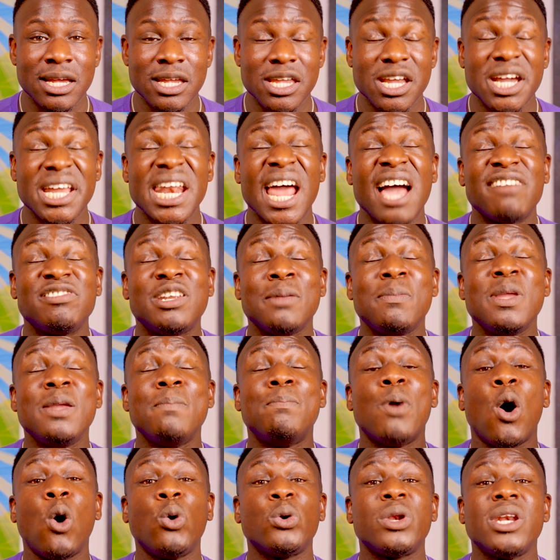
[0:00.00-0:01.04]
you're gonna have to be
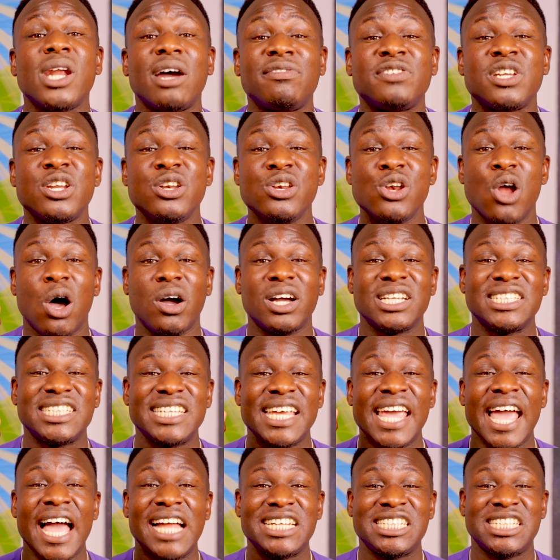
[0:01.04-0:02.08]
bold enough to knock and
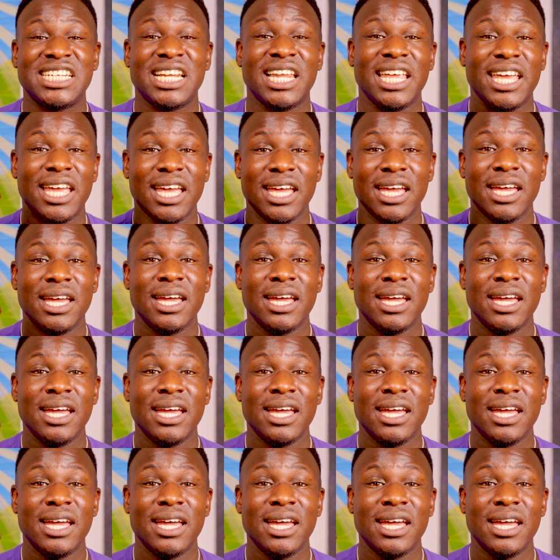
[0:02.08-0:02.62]
say, actually,